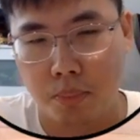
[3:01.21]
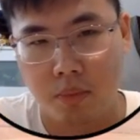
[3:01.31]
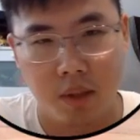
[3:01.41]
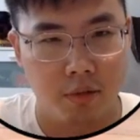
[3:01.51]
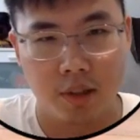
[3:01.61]

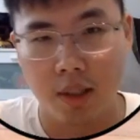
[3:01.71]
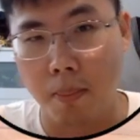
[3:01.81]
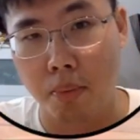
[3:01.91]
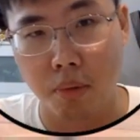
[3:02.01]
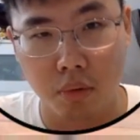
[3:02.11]
there were some
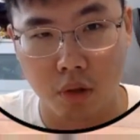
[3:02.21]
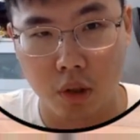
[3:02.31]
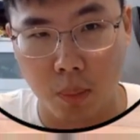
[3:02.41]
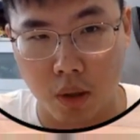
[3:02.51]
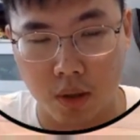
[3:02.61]
brutal
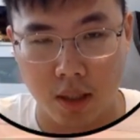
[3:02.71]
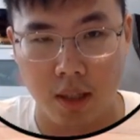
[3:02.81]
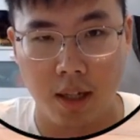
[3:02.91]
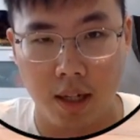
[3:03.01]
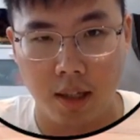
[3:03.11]
spots in the
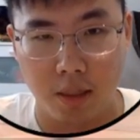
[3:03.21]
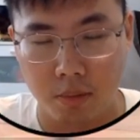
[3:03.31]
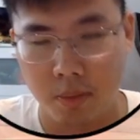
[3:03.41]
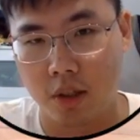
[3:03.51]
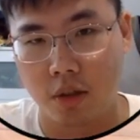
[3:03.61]
AEW
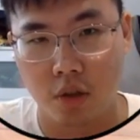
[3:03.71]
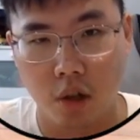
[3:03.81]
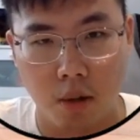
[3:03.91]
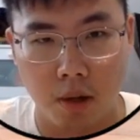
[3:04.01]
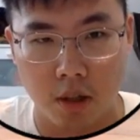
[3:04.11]
match, the
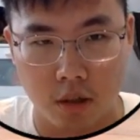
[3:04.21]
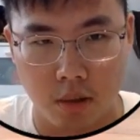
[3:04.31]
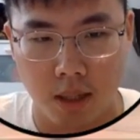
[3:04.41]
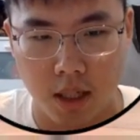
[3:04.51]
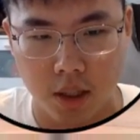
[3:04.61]
Jon Moxley
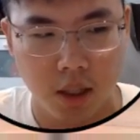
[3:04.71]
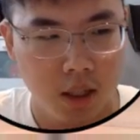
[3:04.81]
match,